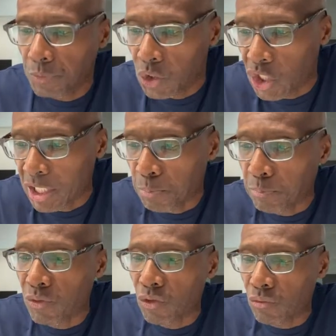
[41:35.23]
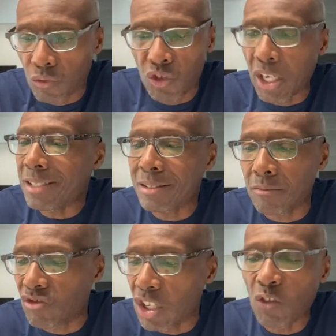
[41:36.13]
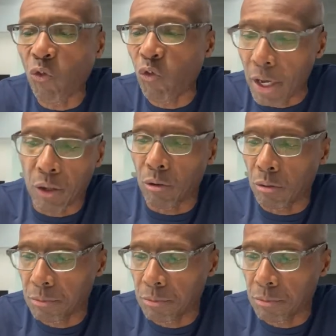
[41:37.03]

Just, just, just federal.